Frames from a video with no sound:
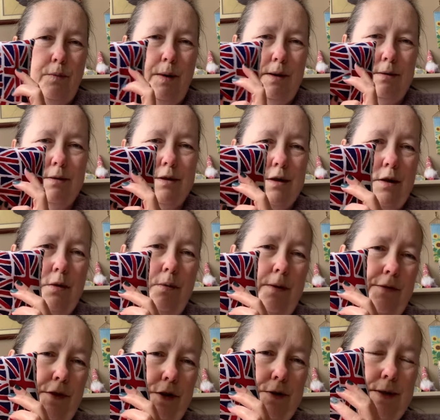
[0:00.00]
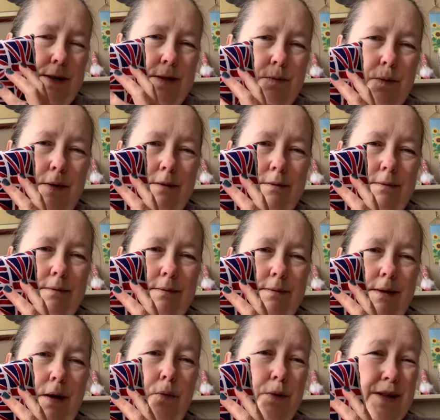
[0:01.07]
one, so I've used this one.
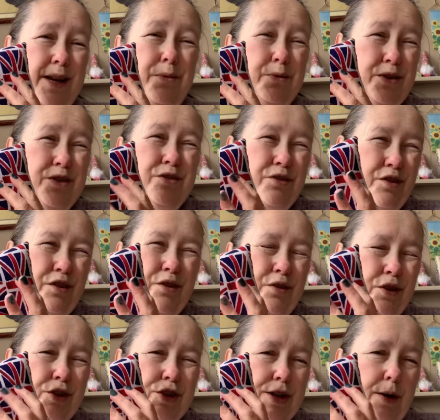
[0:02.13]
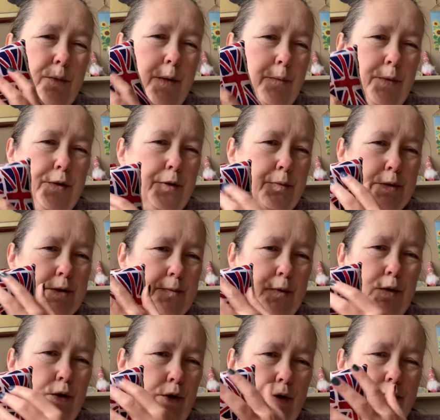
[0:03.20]
It was another Union Jack one, but they were
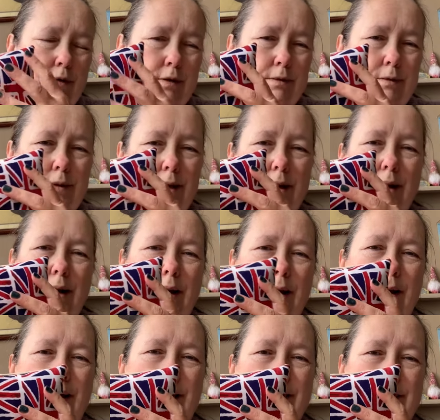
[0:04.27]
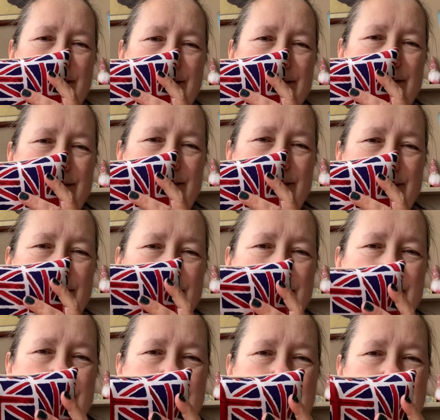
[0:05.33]
smaller, and I've
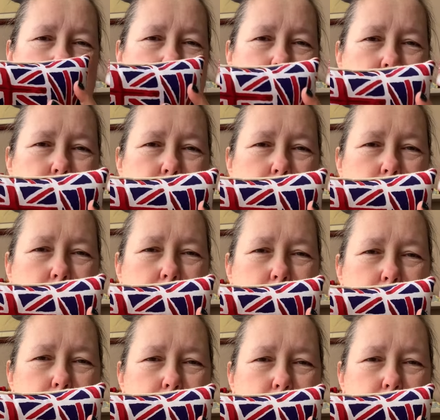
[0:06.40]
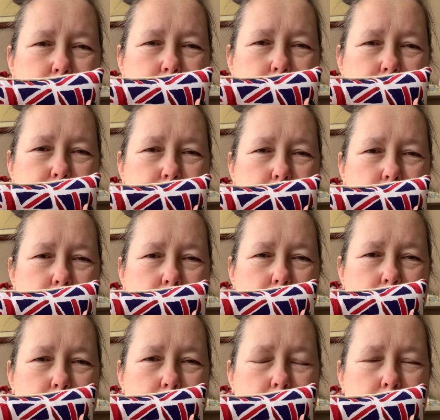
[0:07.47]
got a little 2024 charm
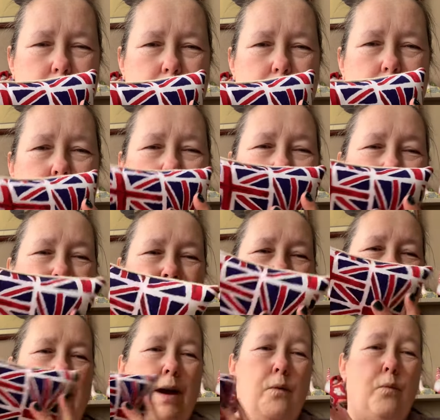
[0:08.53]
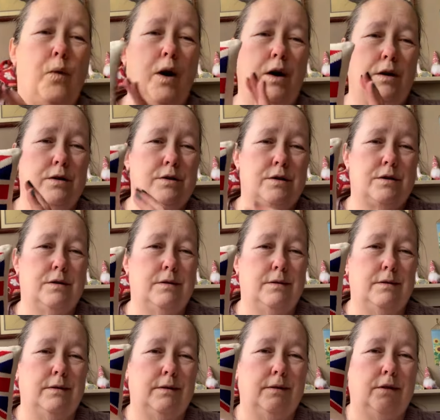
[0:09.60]
on it. I was
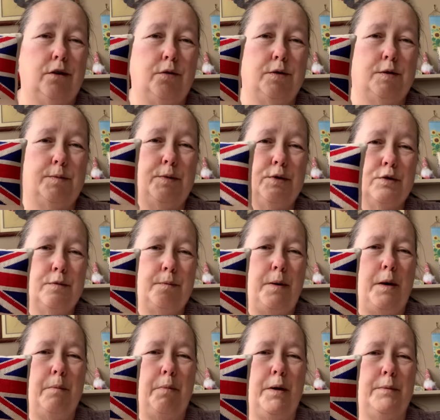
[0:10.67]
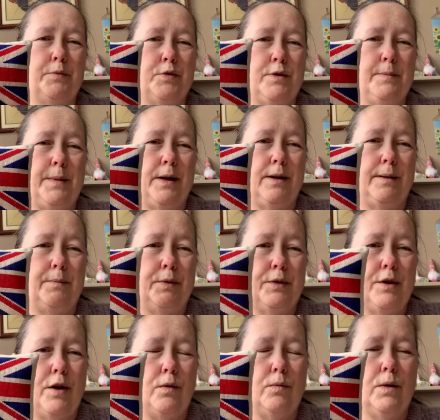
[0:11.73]
going to put some pom-pom trim on it, but
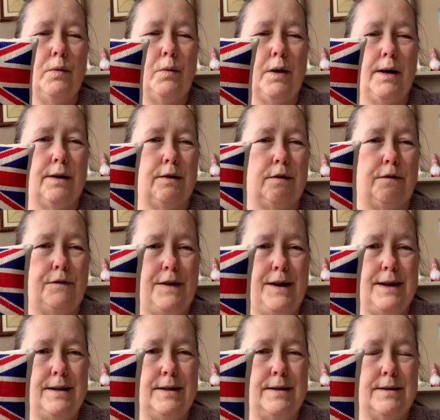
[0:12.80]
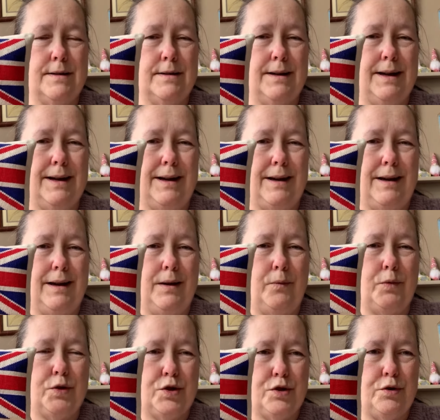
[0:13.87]
the only one I could find
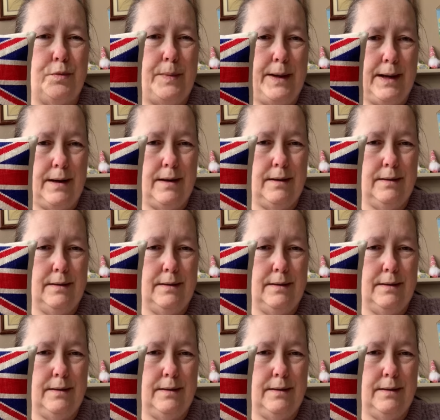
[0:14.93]
was too big.